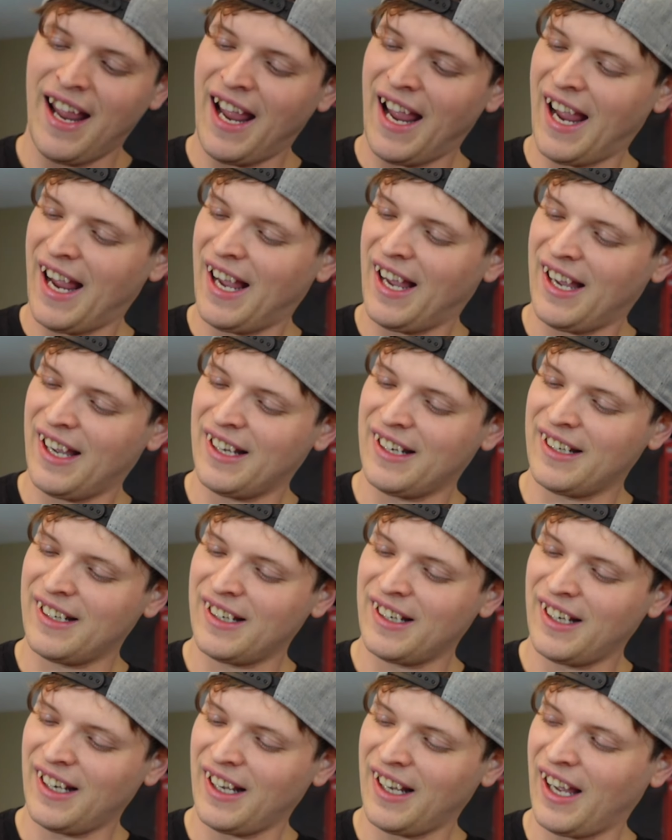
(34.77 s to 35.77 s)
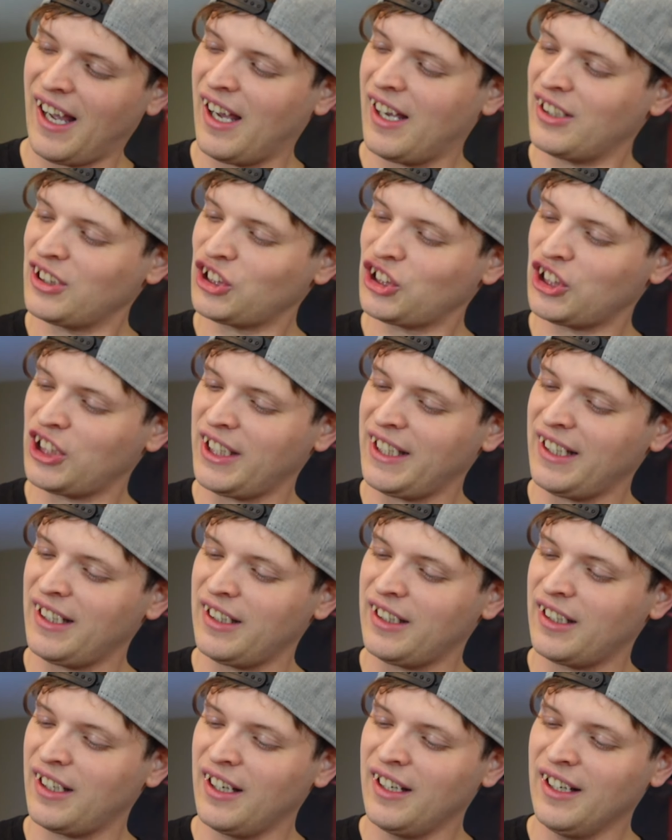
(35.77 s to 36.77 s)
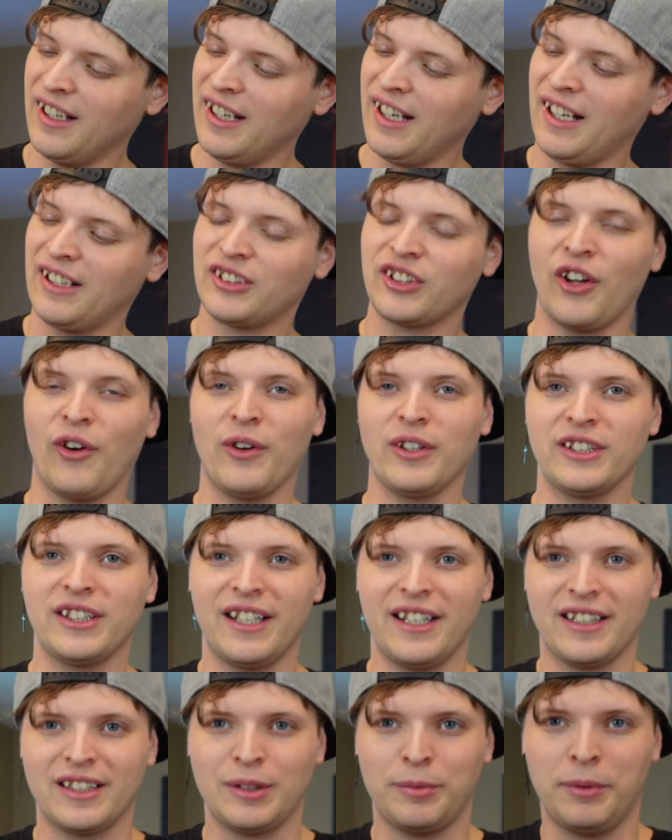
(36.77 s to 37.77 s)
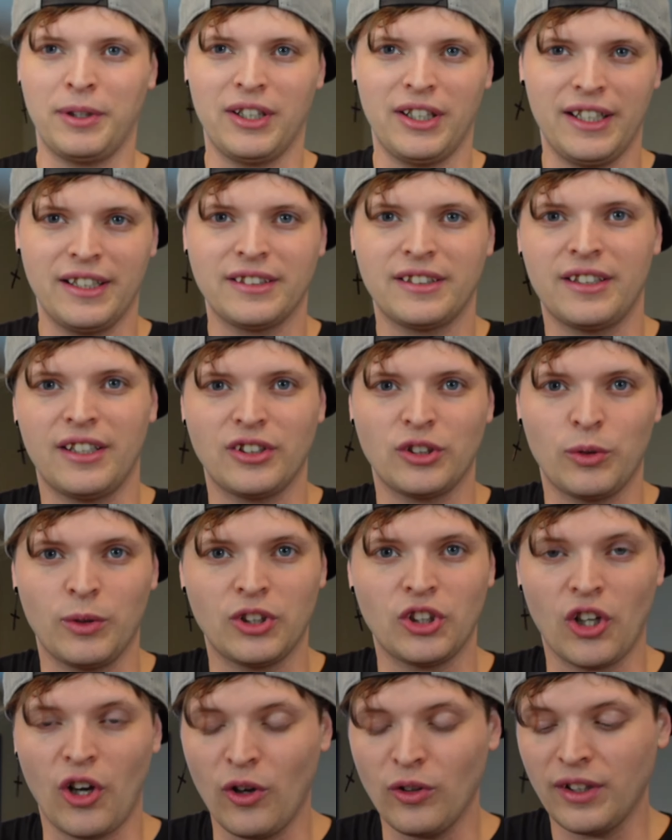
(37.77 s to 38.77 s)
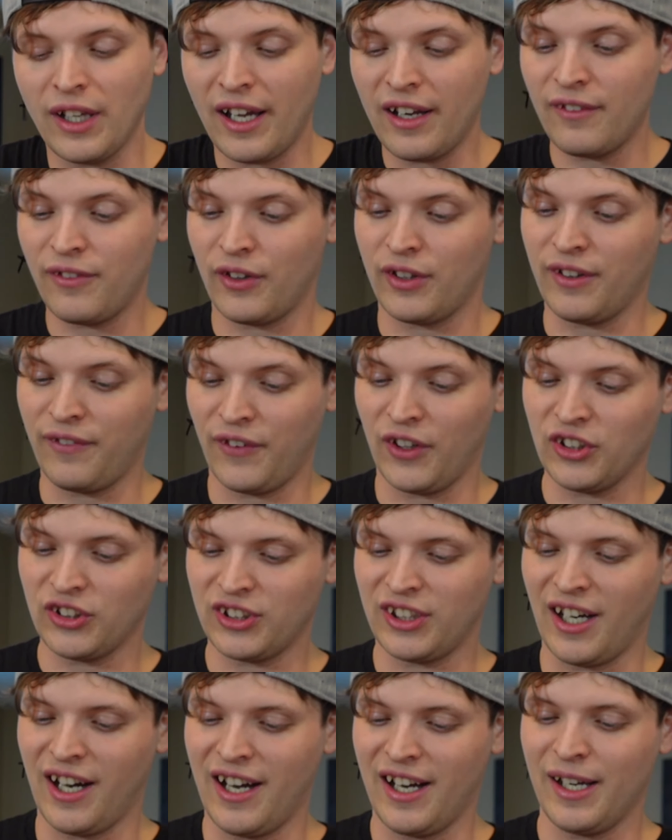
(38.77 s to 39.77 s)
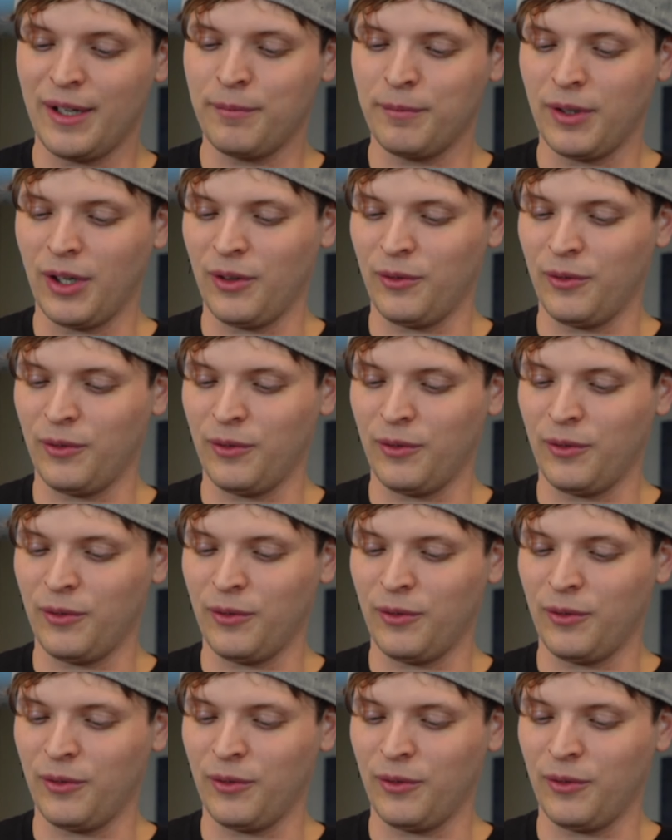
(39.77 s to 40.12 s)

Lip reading: and she is going to experience the Switch OLED for the first time,